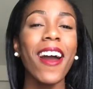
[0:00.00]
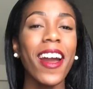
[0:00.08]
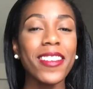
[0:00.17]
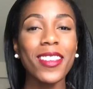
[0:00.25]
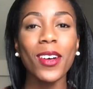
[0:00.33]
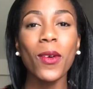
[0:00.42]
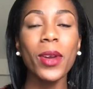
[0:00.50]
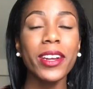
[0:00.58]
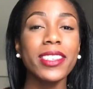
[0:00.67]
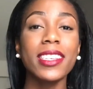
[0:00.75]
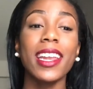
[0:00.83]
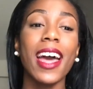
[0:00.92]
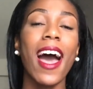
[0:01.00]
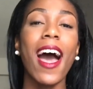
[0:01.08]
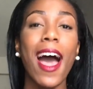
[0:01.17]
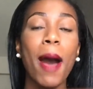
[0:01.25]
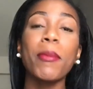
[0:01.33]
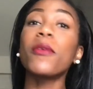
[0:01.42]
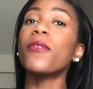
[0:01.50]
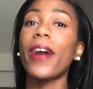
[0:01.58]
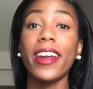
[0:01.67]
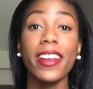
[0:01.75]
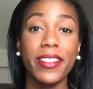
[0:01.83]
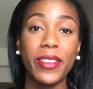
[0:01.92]
All right, so we're just gonna hop
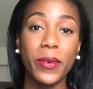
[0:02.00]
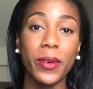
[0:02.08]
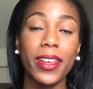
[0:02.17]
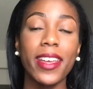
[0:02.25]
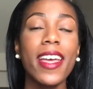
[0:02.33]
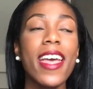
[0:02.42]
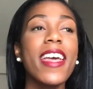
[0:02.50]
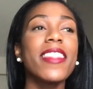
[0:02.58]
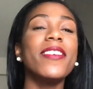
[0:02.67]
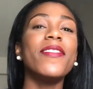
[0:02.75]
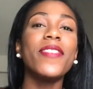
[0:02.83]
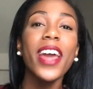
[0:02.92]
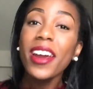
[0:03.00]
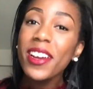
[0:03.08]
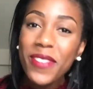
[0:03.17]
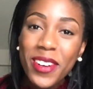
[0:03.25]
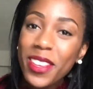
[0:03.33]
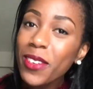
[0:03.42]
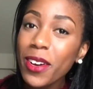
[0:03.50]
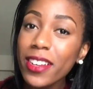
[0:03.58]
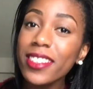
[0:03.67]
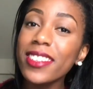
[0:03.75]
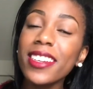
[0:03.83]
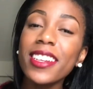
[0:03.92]
right into it. The very first
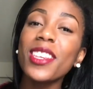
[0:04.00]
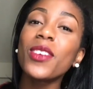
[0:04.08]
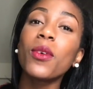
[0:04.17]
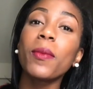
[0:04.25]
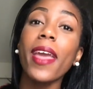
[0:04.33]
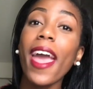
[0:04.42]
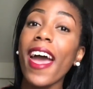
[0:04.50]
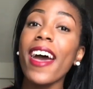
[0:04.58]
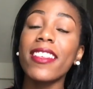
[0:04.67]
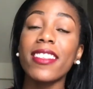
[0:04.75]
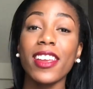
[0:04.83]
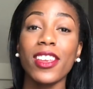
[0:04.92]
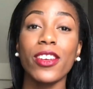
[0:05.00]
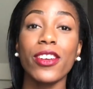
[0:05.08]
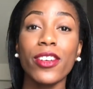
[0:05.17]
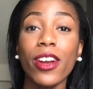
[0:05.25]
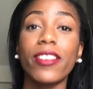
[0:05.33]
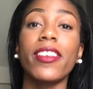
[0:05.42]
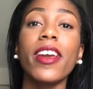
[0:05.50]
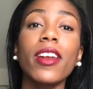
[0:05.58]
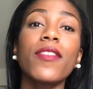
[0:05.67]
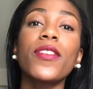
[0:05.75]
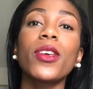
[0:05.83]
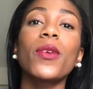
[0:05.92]
question you will be asked in your nurse
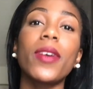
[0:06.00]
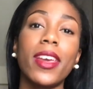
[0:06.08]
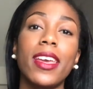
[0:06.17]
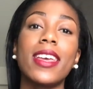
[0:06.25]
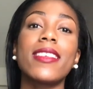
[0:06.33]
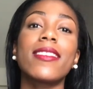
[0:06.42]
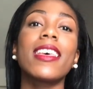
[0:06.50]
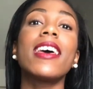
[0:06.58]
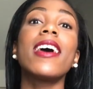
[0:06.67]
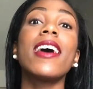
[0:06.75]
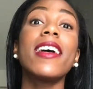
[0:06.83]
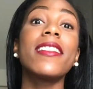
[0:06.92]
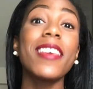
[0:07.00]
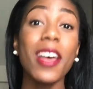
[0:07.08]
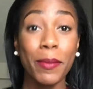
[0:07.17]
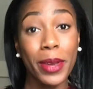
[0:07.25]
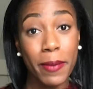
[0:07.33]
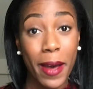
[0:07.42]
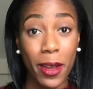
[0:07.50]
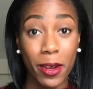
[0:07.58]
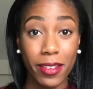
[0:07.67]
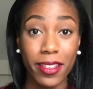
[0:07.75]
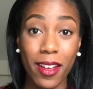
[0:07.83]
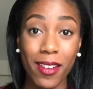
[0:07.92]
interview is, tell me about
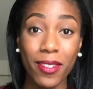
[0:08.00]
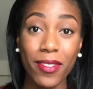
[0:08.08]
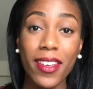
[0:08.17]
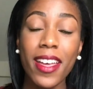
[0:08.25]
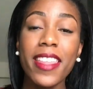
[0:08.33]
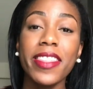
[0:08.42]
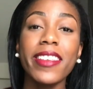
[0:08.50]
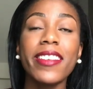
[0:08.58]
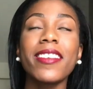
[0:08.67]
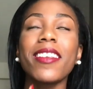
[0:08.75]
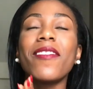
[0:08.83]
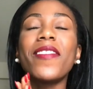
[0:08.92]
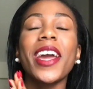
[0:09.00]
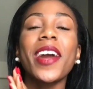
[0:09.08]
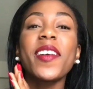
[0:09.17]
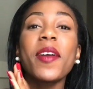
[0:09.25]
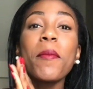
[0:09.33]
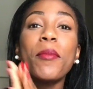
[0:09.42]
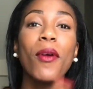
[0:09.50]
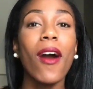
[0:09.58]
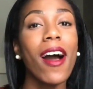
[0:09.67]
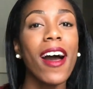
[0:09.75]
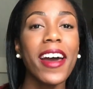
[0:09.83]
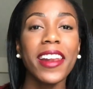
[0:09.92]
yourself. This is a very
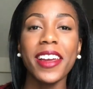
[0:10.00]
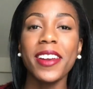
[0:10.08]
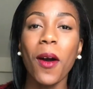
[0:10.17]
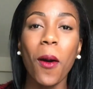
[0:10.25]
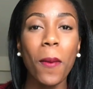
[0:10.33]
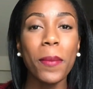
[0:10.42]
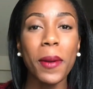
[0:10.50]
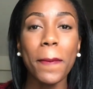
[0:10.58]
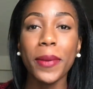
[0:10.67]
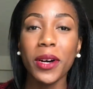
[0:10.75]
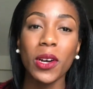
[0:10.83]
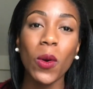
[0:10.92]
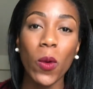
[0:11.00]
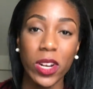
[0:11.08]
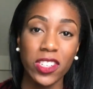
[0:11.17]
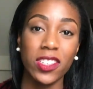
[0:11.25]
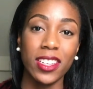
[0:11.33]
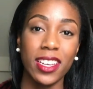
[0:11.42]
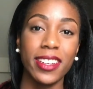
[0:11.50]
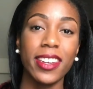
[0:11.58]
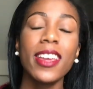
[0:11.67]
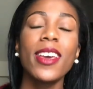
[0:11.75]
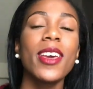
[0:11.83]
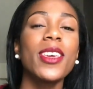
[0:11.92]
broad and open book question.
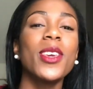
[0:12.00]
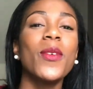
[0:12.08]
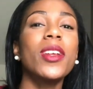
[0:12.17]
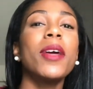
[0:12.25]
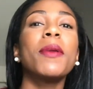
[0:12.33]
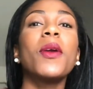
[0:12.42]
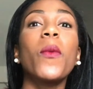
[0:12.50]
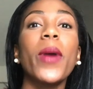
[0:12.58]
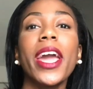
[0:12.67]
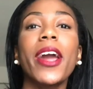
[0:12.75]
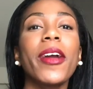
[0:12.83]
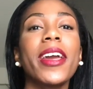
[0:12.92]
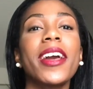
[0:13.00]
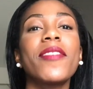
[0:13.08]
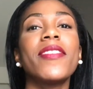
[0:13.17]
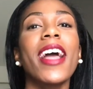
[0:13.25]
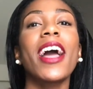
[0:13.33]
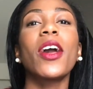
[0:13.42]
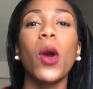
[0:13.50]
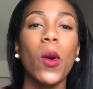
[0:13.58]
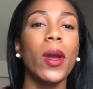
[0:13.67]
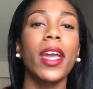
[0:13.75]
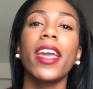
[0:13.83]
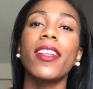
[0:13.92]
You want to be wary of not
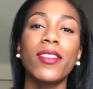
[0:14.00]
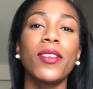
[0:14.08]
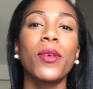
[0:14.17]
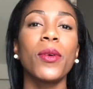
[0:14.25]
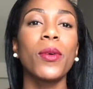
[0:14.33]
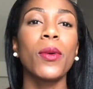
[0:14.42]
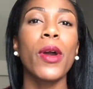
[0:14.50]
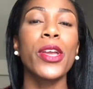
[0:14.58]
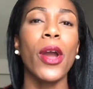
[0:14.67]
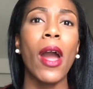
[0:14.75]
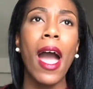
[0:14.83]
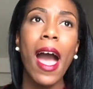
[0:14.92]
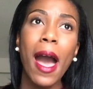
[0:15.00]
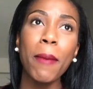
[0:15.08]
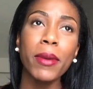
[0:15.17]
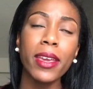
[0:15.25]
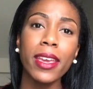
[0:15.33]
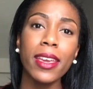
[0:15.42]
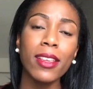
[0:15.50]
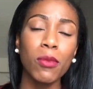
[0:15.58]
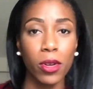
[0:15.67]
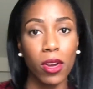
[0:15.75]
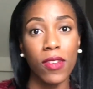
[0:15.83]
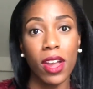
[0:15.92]
going into your hobbies,
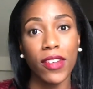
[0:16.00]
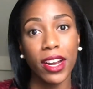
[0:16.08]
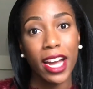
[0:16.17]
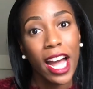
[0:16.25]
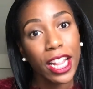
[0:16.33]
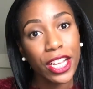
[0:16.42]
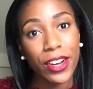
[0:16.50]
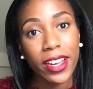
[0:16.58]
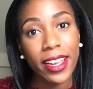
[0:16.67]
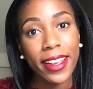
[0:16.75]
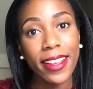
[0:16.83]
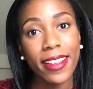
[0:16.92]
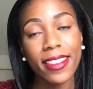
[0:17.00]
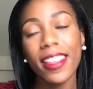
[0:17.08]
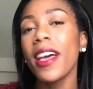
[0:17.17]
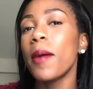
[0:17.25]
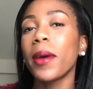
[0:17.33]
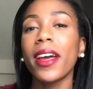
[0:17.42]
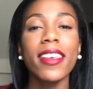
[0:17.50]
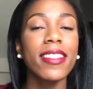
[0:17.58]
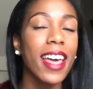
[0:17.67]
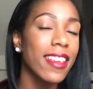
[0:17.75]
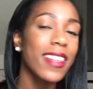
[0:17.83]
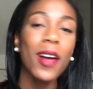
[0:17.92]
what your favorite color is, because
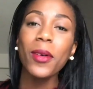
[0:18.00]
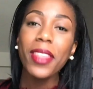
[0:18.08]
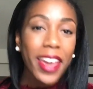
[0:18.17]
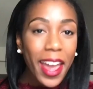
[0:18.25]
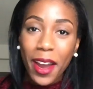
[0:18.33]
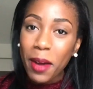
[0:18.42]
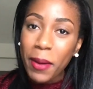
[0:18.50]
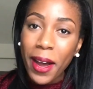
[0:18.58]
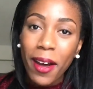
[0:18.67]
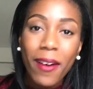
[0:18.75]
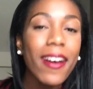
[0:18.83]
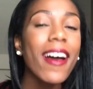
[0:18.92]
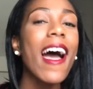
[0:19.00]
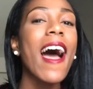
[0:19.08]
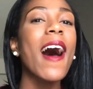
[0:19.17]
that's not what they care about.